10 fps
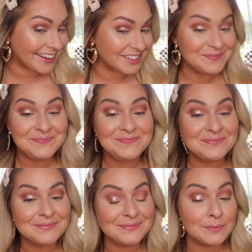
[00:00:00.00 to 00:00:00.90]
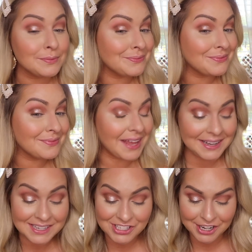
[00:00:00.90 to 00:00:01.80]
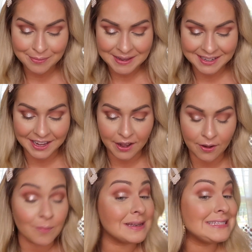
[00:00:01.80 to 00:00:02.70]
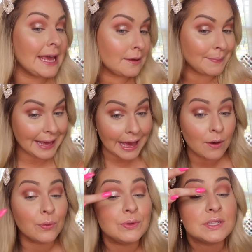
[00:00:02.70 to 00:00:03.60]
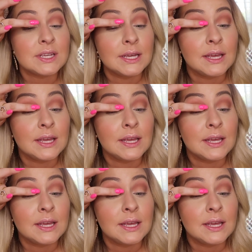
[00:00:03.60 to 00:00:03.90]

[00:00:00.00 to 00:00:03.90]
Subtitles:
I need Jeremy to get home and take me out.